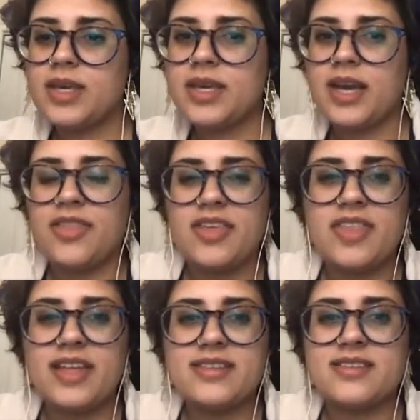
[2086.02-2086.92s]
I think
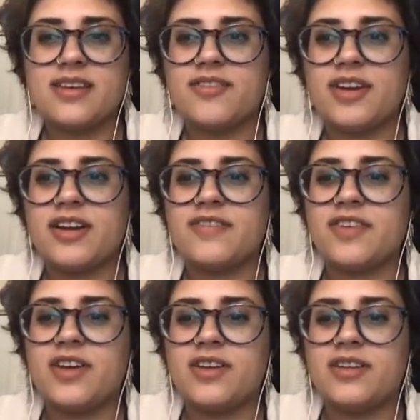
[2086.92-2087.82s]
that's a very
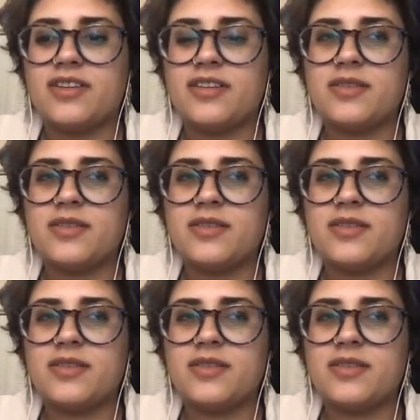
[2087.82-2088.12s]
fun